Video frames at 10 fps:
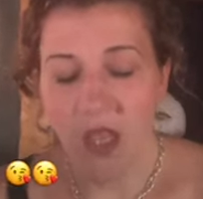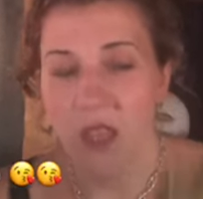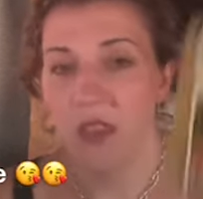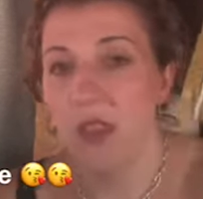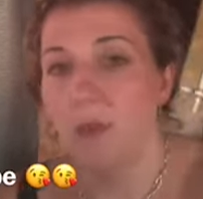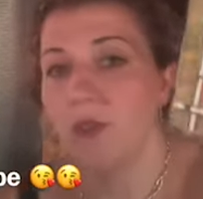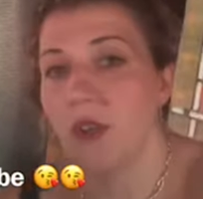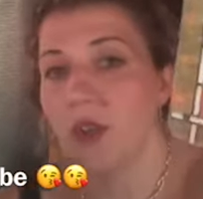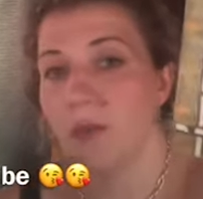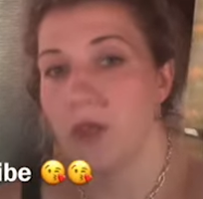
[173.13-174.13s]
Then we've
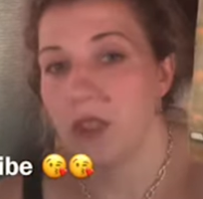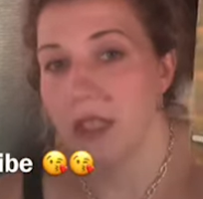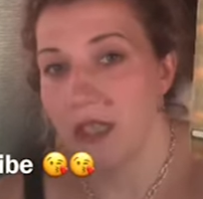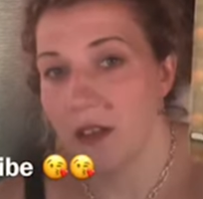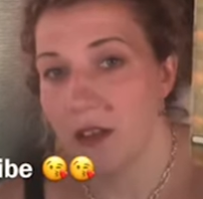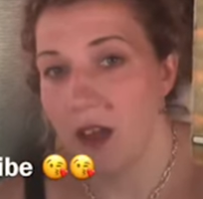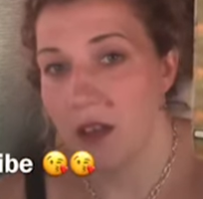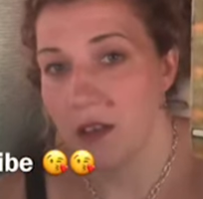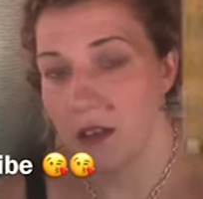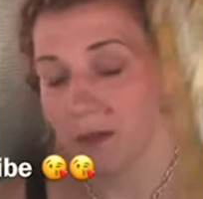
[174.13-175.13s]
got the body care
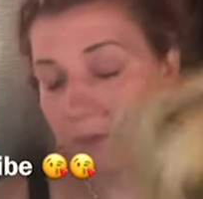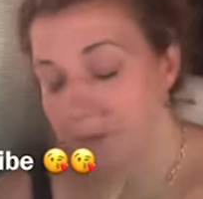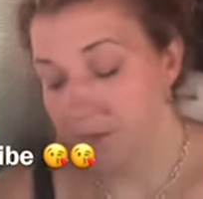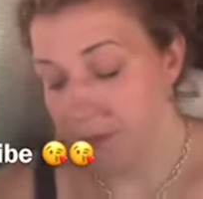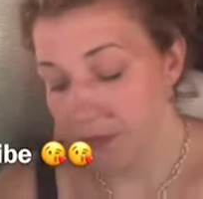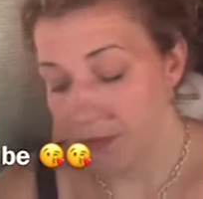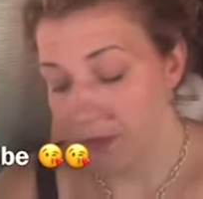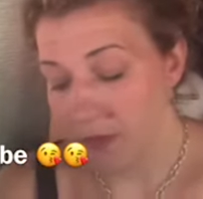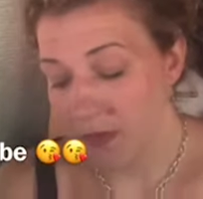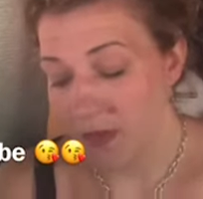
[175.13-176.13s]
card.
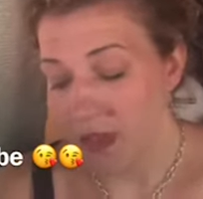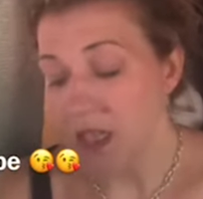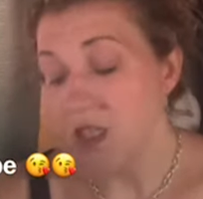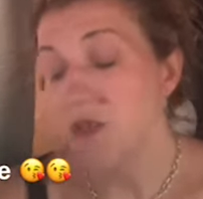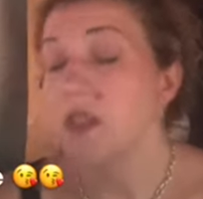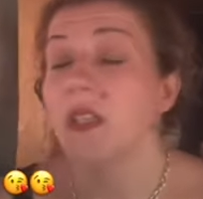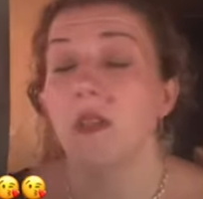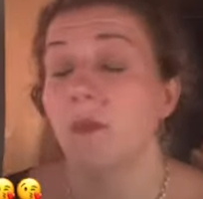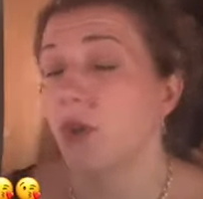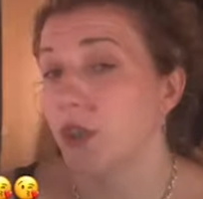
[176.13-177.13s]
It's really
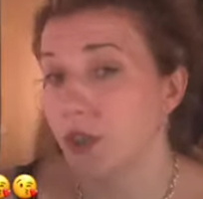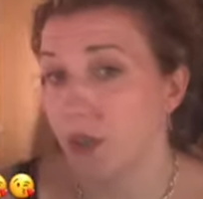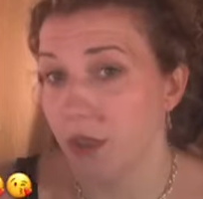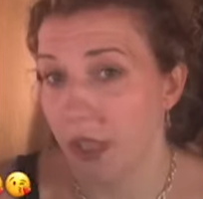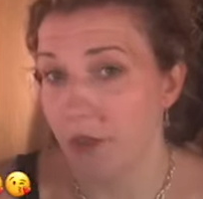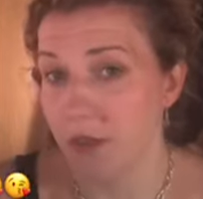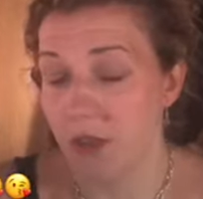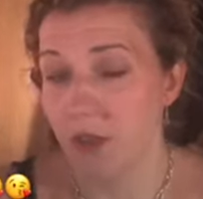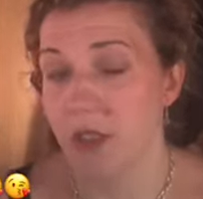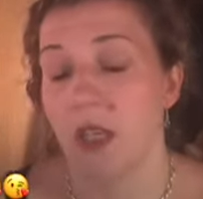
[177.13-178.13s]
important to look after
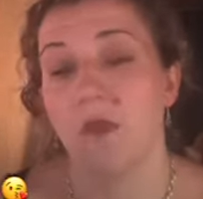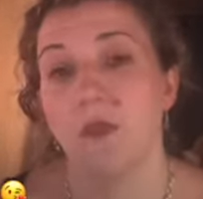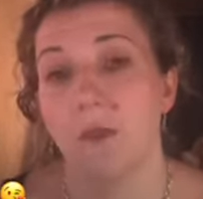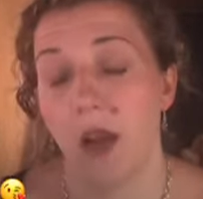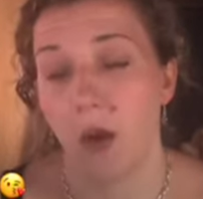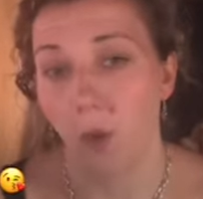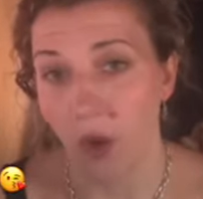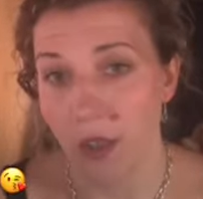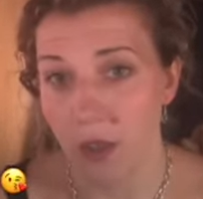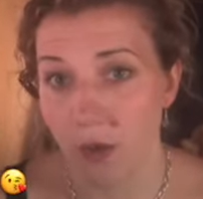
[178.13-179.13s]
yourself no matter what
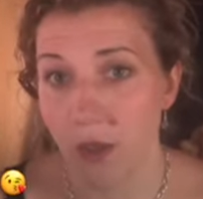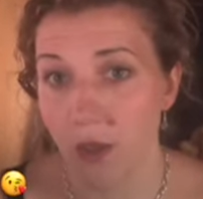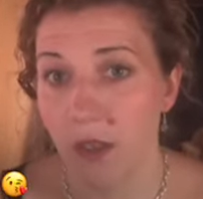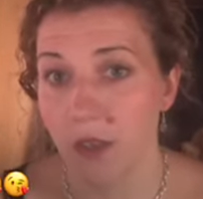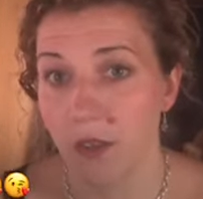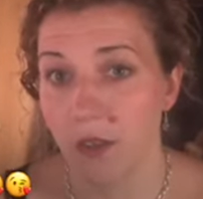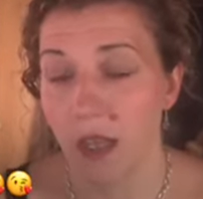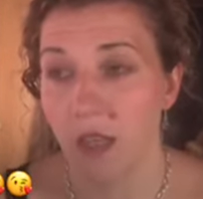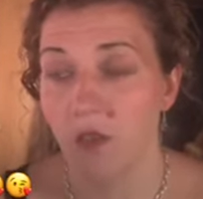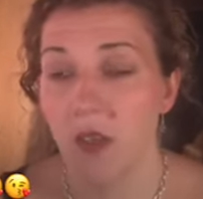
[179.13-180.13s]
is going on in your
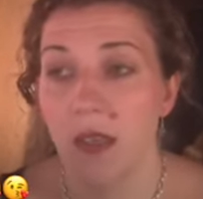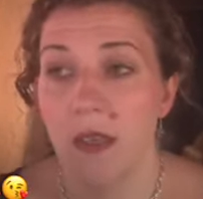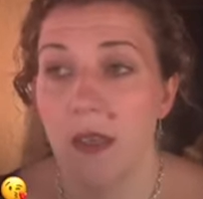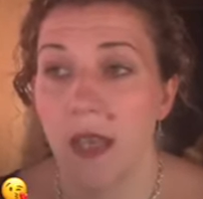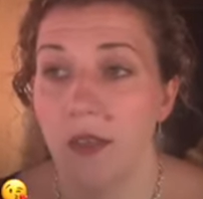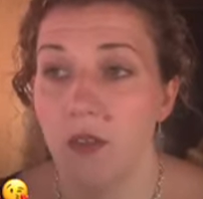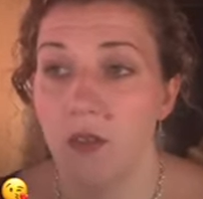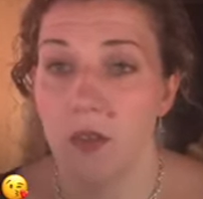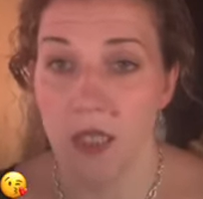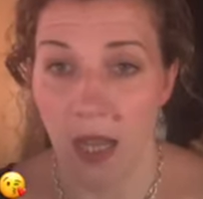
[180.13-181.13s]
life. I know
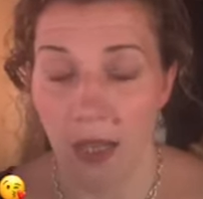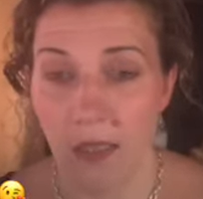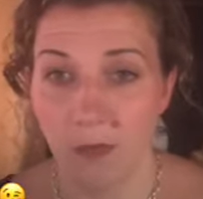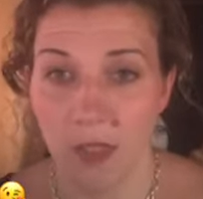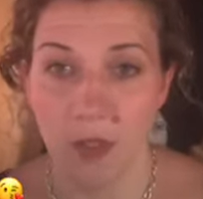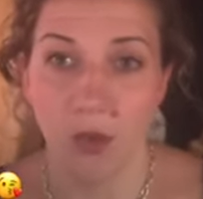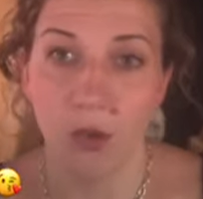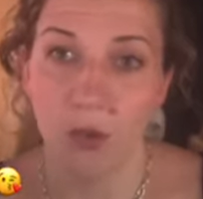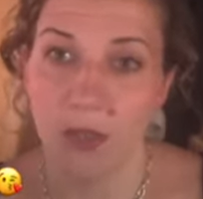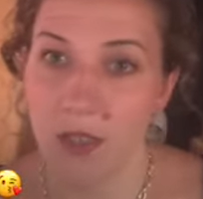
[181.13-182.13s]
time is
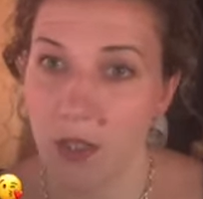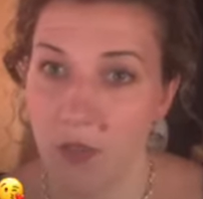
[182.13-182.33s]
always of